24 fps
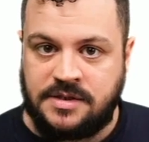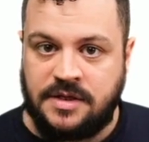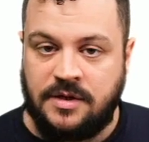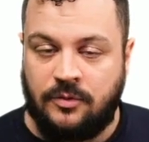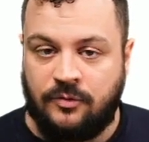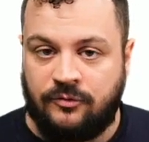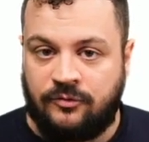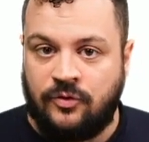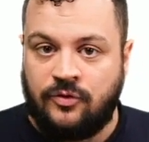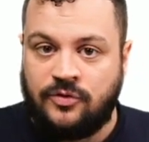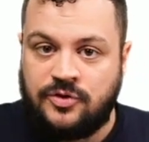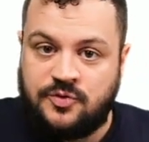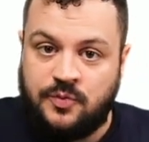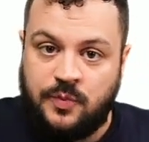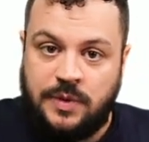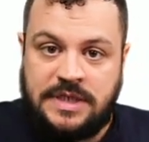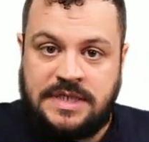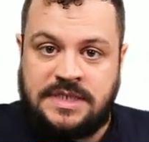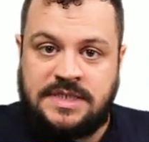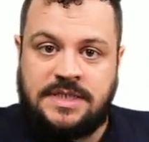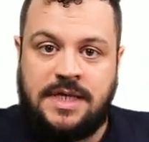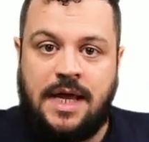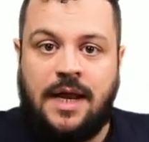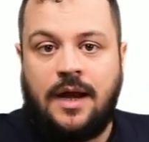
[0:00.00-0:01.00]
Now, of course, we
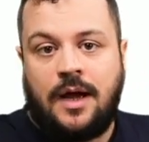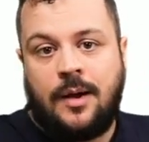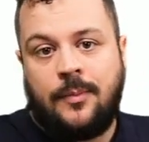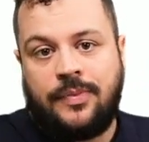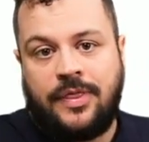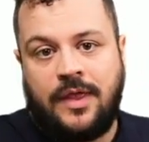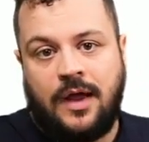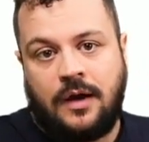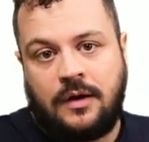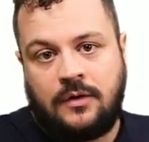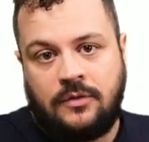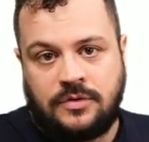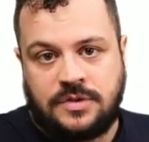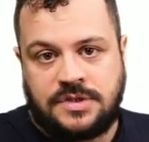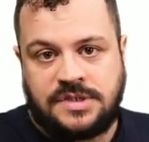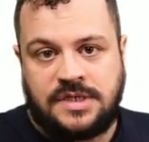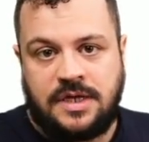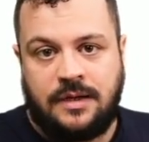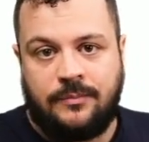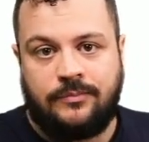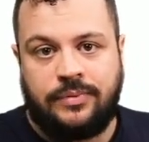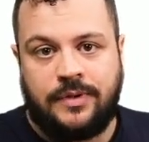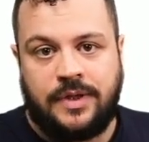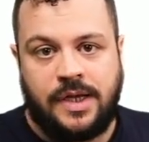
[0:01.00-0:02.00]
set up that course
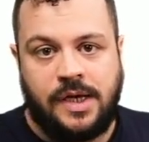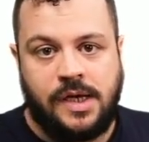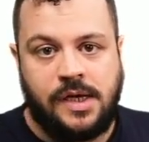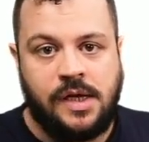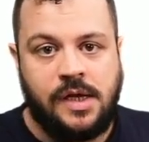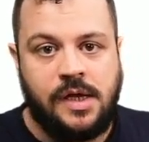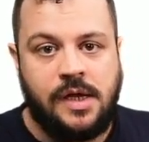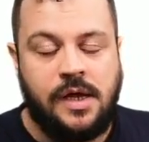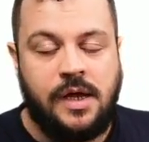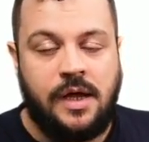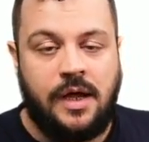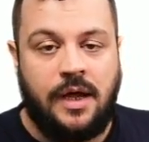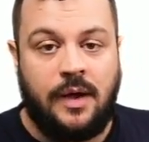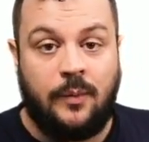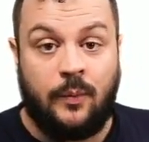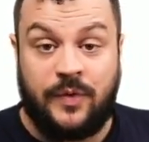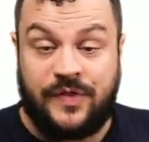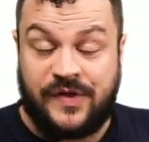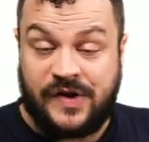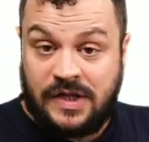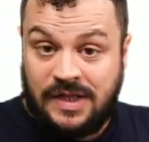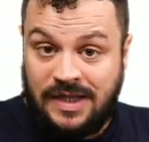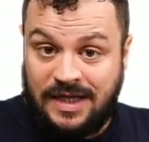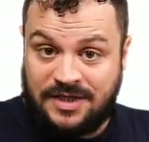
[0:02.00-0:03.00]
template with a
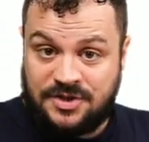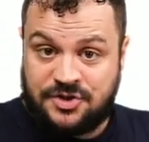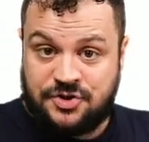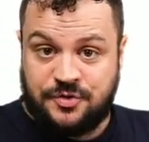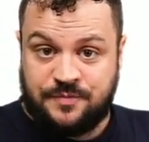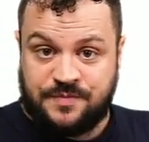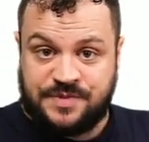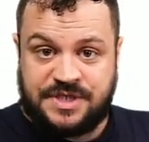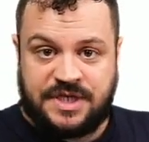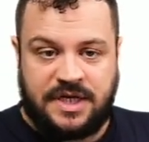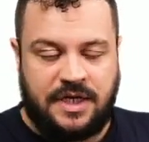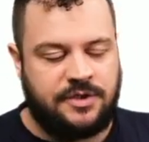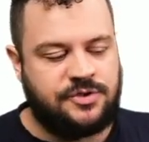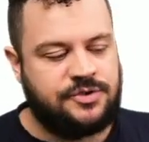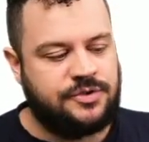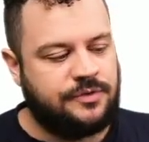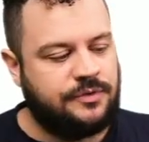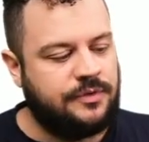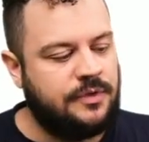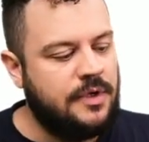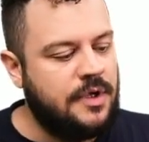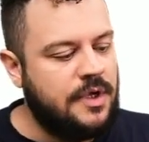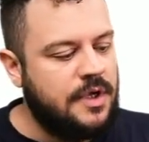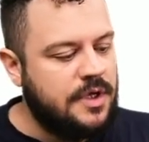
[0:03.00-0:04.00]
Classroom
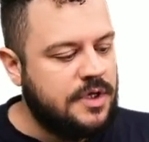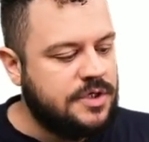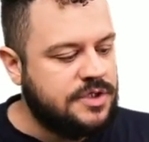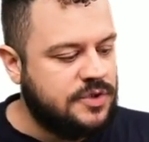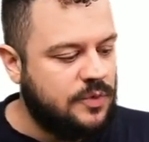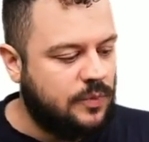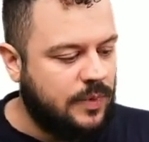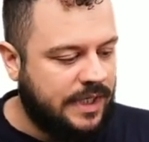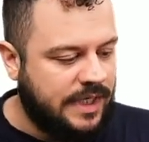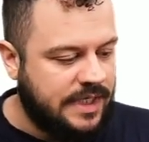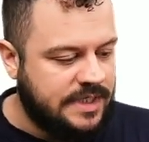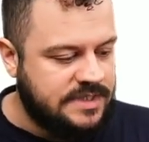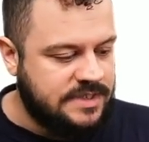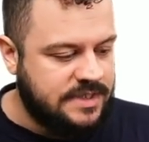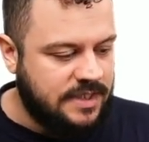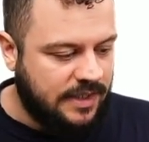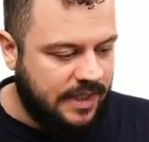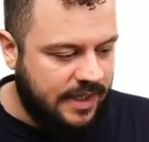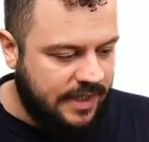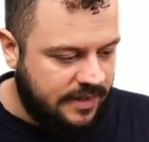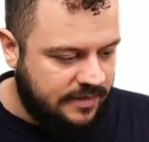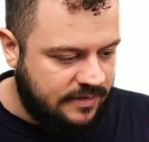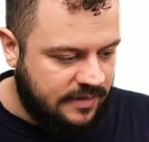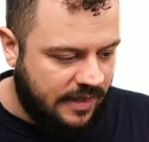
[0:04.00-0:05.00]
schedule. So when I
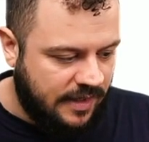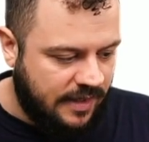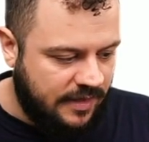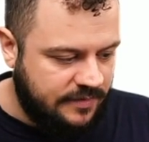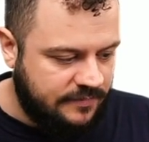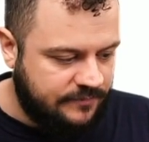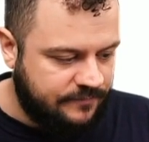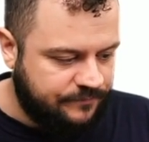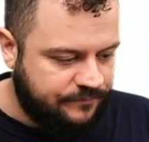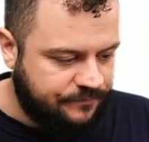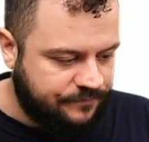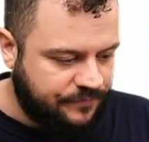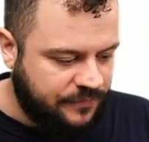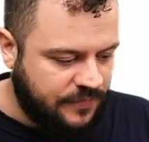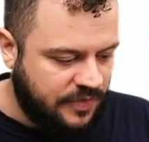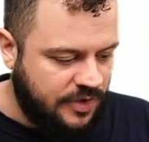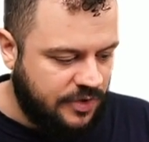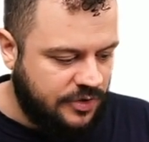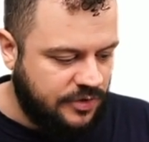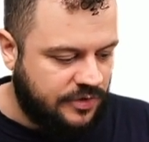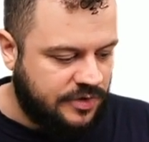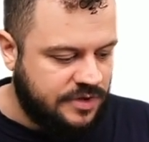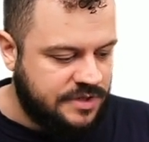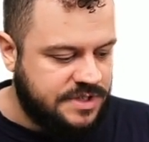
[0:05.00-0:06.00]
select that,
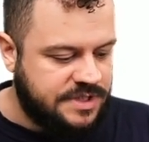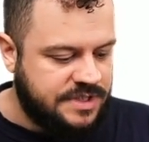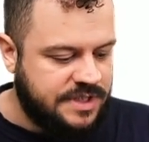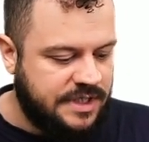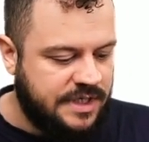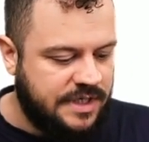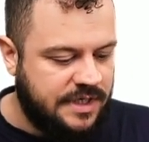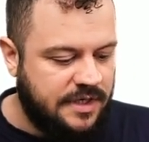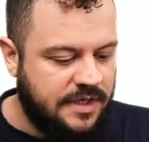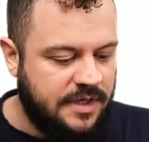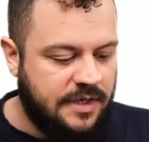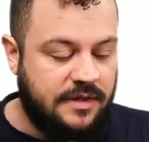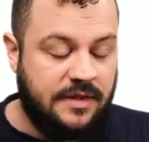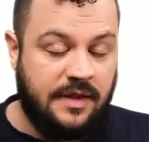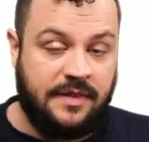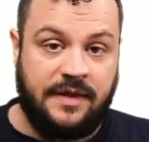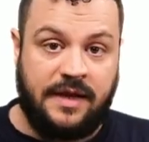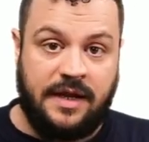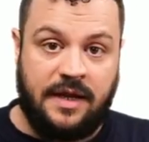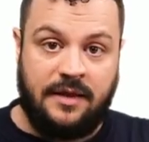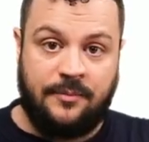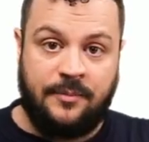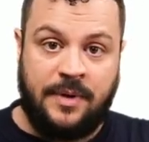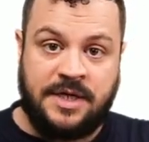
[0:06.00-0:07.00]
you can see that the
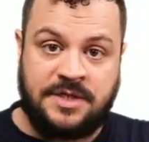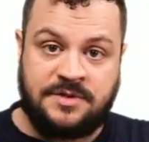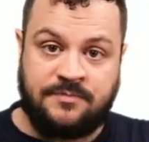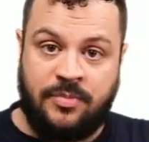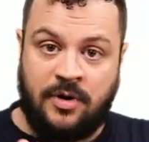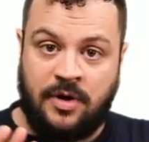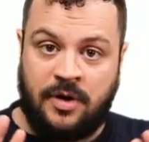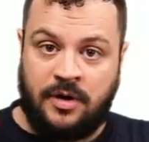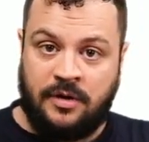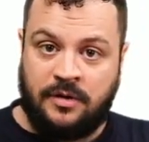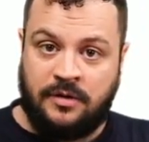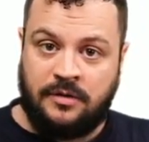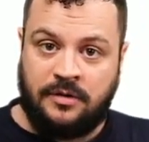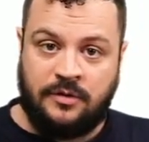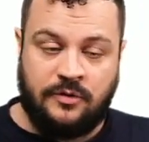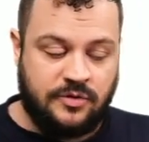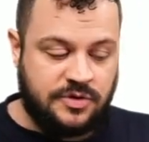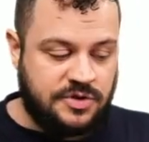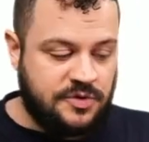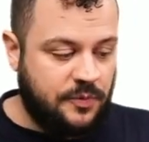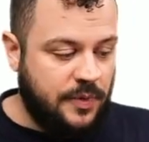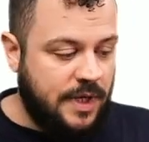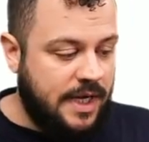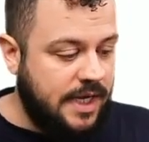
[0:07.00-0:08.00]
LMS part goes
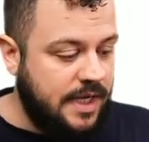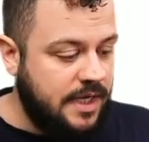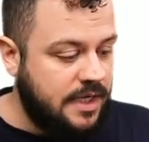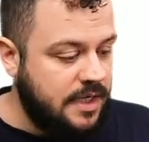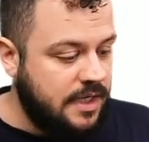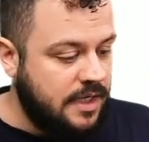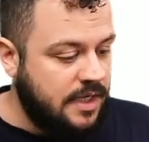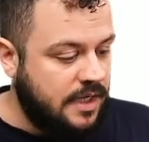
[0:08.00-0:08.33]
away.